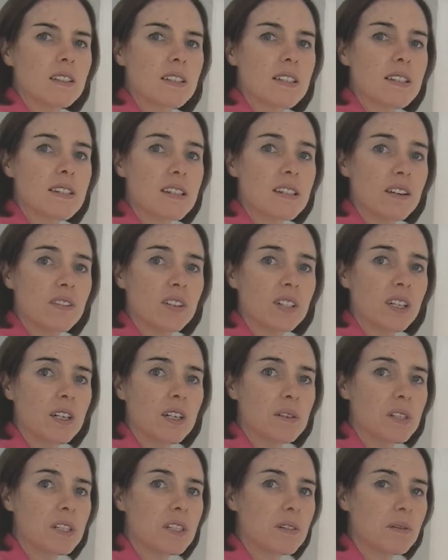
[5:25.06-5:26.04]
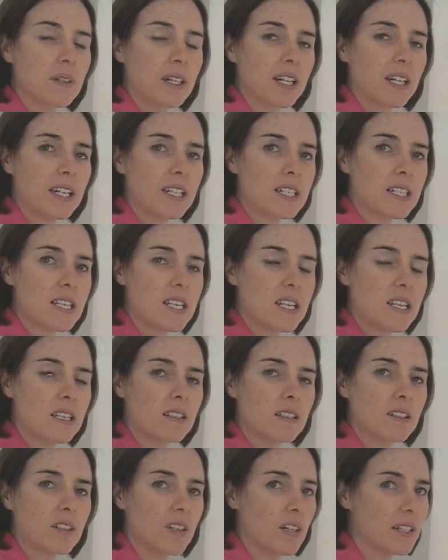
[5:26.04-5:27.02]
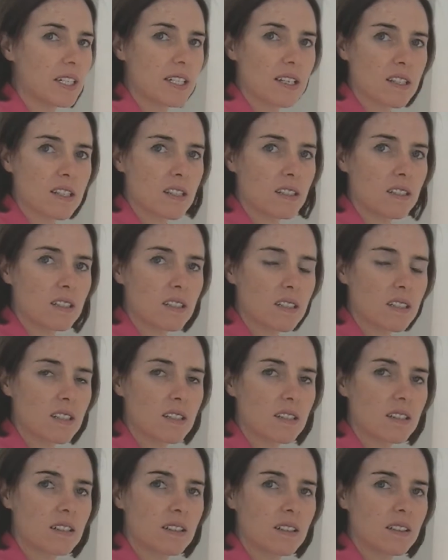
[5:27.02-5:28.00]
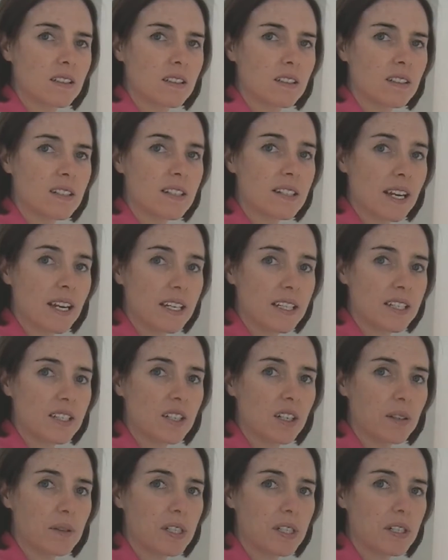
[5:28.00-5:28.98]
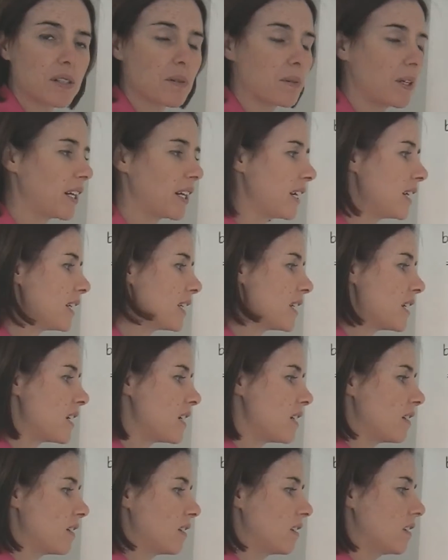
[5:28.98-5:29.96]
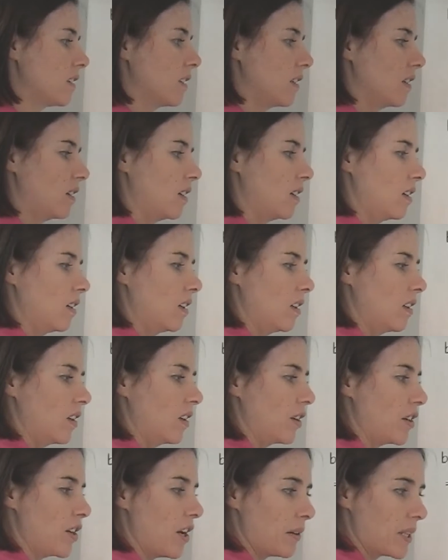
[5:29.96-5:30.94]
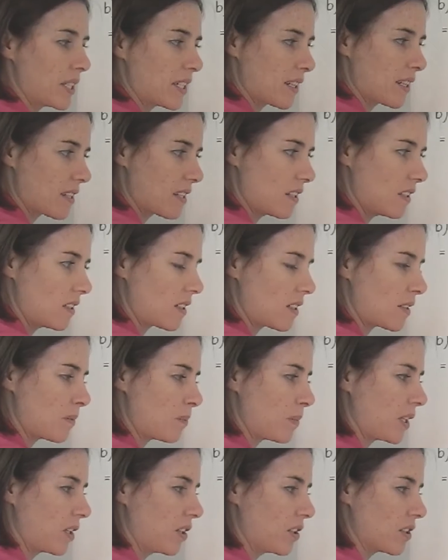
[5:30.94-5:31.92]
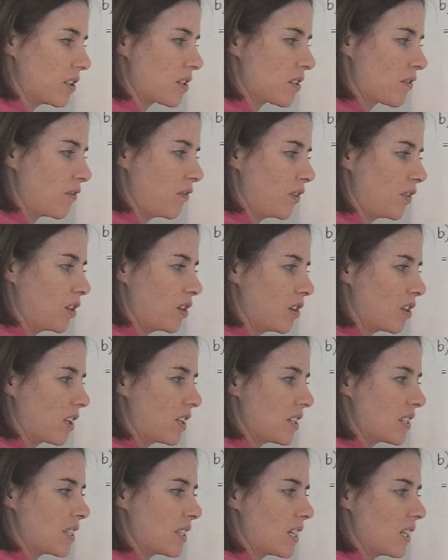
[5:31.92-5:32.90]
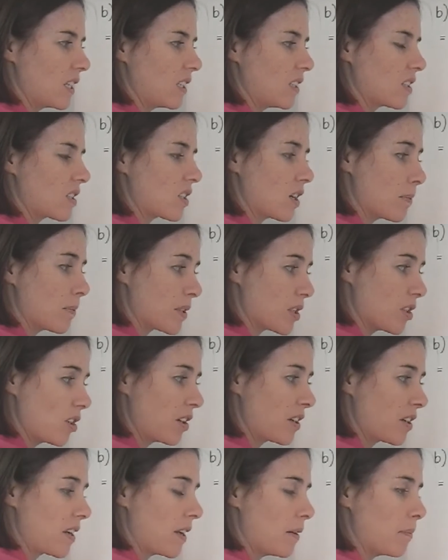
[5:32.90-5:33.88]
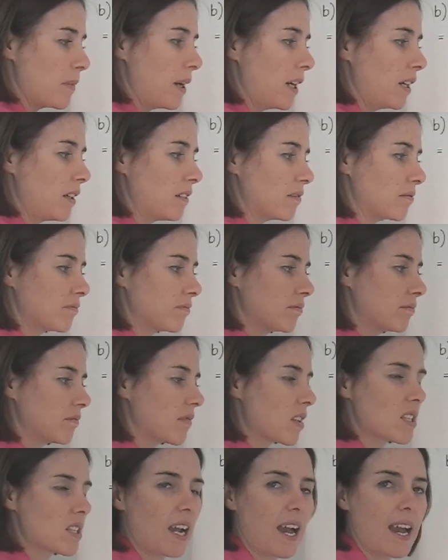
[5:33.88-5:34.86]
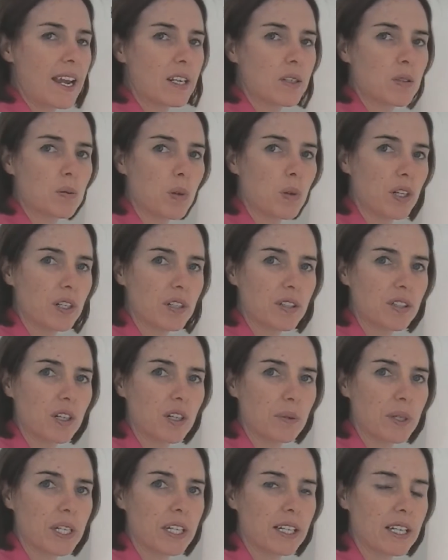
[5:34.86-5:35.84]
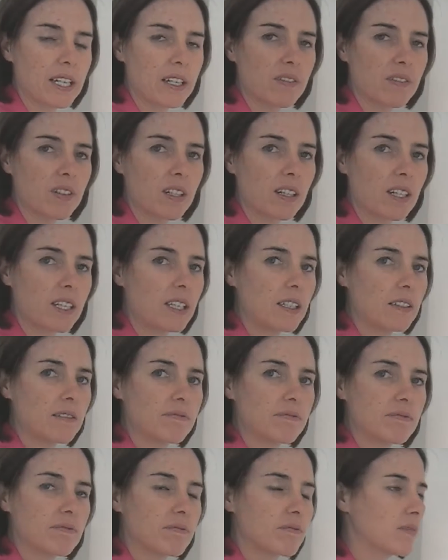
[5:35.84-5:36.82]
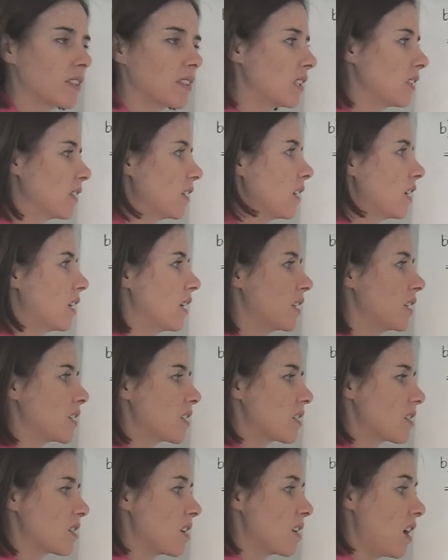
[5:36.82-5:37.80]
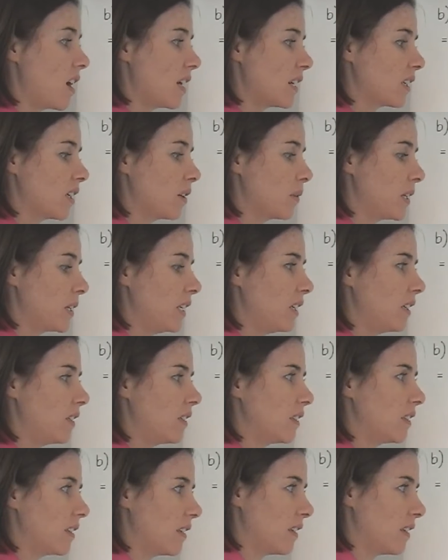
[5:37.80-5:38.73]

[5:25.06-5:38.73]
Does 7 go into 180? No, it doesn't. Does 8 go into 180? No, it doesn't, because 4 goes in times an odd number, so 8 won't go in evenly. Does 9 go in?